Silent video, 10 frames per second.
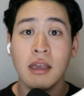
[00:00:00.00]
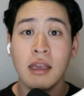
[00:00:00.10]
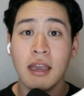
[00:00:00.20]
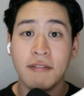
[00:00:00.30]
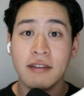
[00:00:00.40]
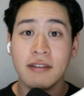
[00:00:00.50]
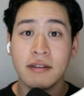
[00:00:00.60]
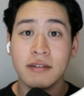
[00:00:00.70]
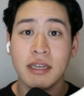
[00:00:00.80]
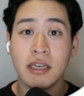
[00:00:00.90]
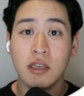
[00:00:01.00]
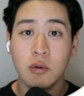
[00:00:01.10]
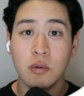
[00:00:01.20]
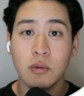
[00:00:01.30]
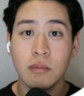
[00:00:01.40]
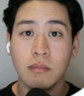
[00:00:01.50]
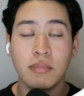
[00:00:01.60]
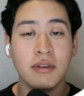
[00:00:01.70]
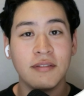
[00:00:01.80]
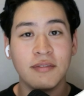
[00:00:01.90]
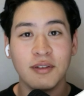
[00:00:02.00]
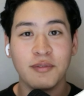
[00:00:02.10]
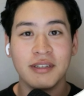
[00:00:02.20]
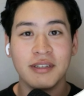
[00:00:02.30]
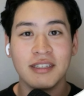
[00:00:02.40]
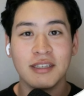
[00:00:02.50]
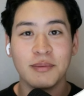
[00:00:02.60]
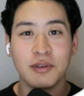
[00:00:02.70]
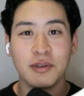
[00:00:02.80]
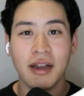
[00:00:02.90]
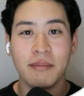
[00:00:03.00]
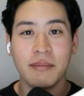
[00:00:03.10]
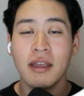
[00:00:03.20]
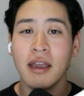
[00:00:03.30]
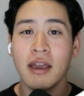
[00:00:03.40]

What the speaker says: If this sounds like you, please feel free to subscribe